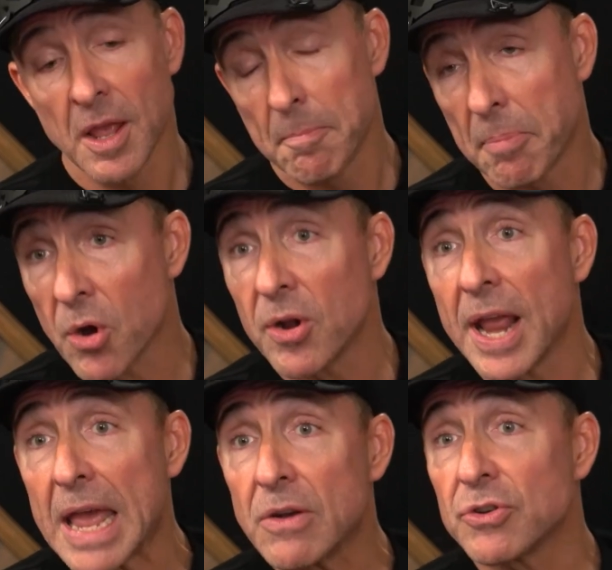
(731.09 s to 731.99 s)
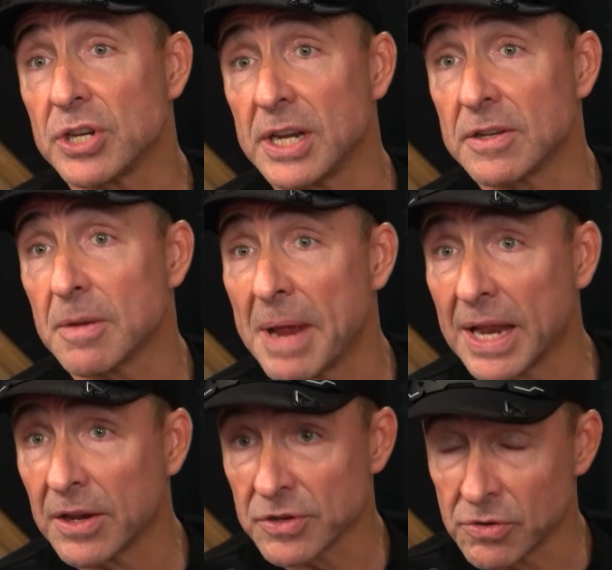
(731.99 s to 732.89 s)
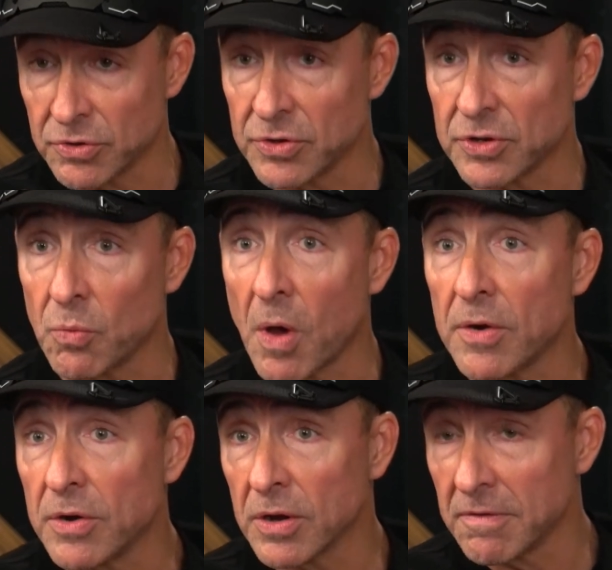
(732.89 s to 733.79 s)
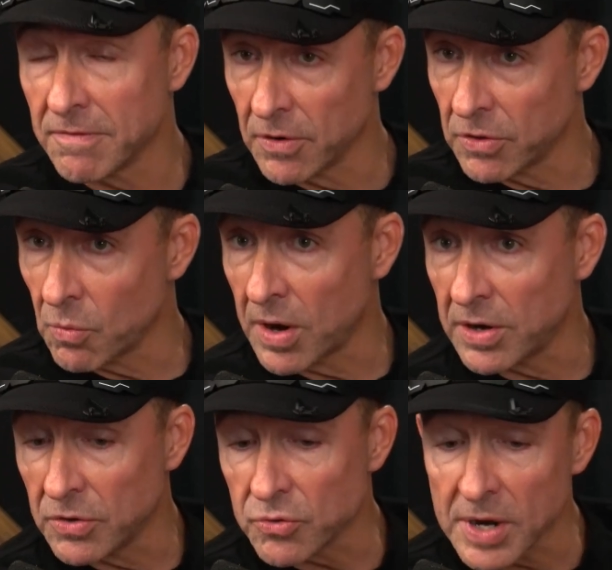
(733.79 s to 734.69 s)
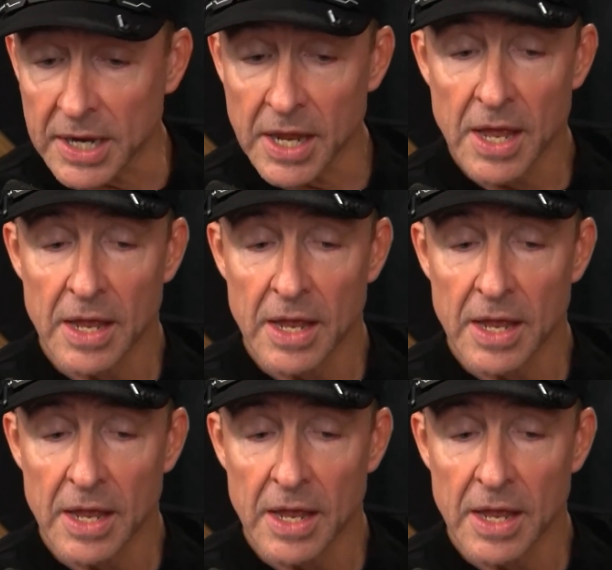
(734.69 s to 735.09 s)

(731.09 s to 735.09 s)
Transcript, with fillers: burn energy to make exclusion zone water to convert the water you drink